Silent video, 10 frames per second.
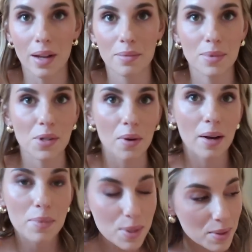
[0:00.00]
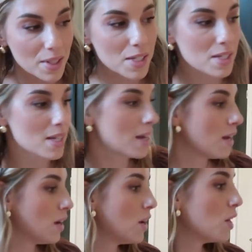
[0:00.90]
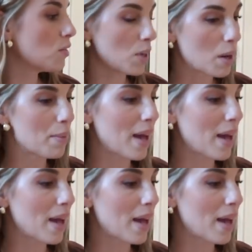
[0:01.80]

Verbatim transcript: So I've been doing this for a couple